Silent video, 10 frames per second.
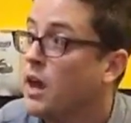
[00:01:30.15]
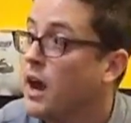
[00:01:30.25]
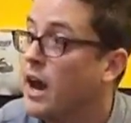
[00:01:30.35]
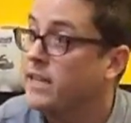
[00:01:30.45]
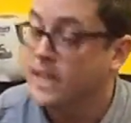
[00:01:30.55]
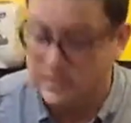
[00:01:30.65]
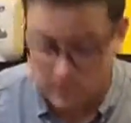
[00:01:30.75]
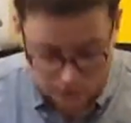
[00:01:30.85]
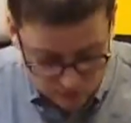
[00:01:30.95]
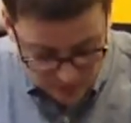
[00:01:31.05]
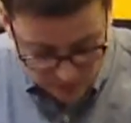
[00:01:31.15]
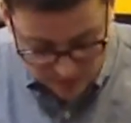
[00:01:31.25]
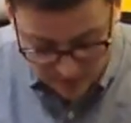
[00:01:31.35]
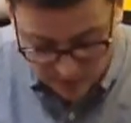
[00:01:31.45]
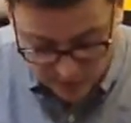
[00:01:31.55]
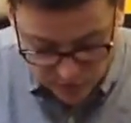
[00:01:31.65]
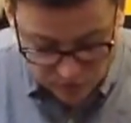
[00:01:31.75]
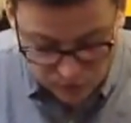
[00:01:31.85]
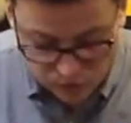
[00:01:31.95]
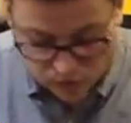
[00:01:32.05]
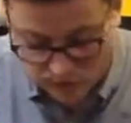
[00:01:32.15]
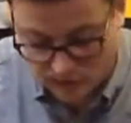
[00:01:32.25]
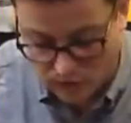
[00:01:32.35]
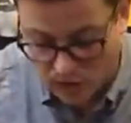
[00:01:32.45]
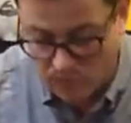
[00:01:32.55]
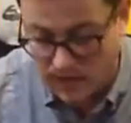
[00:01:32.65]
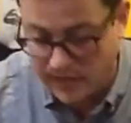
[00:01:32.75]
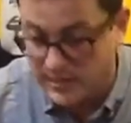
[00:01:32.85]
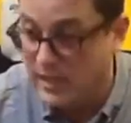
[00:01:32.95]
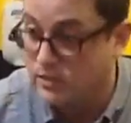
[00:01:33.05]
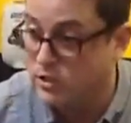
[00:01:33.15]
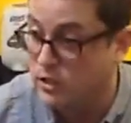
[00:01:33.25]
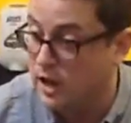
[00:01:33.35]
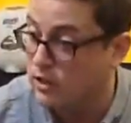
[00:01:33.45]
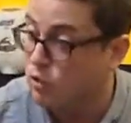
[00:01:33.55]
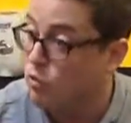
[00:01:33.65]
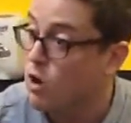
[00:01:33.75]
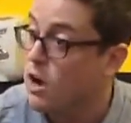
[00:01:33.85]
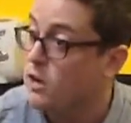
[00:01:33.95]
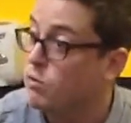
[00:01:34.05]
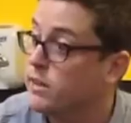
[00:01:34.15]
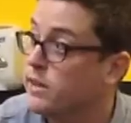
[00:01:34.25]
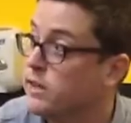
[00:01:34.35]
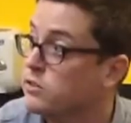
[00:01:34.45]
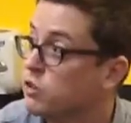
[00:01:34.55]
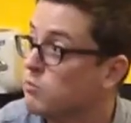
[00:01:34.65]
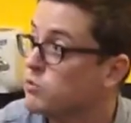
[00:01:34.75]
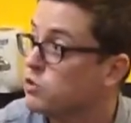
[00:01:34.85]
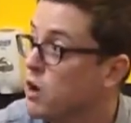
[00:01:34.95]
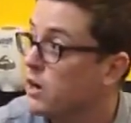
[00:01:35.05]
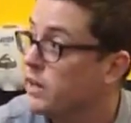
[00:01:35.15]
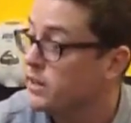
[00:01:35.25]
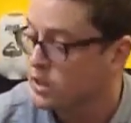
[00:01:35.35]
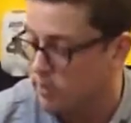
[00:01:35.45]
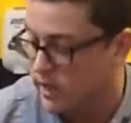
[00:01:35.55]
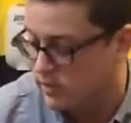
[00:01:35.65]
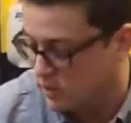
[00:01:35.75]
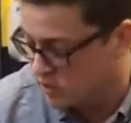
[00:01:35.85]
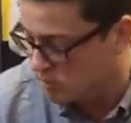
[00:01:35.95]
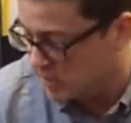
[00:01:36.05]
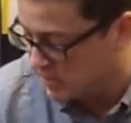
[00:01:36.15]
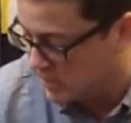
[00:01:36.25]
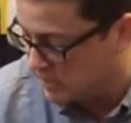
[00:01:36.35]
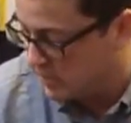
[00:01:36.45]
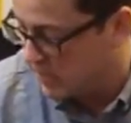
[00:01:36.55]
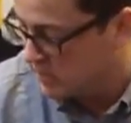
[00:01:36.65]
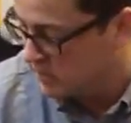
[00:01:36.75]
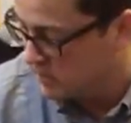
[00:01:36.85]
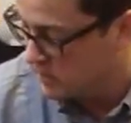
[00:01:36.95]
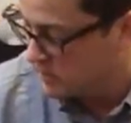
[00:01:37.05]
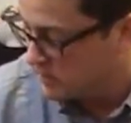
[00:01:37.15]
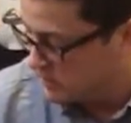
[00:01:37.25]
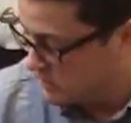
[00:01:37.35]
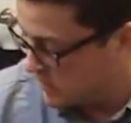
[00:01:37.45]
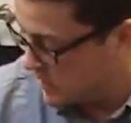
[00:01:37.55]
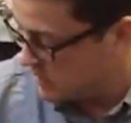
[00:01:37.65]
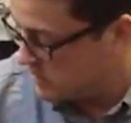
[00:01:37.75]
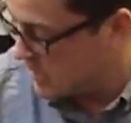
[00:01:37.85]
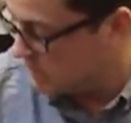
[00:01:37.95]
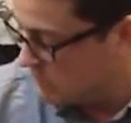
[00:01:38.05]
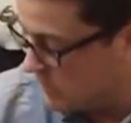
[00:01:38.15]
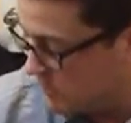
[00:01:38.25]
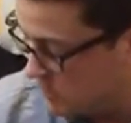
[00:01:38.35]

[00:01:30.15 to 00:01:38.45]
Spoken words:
I tend to do this by not just controlling the arm, but I tend to kind of rock with it. So I'm just rocking it onto my lead leg. How does that feel?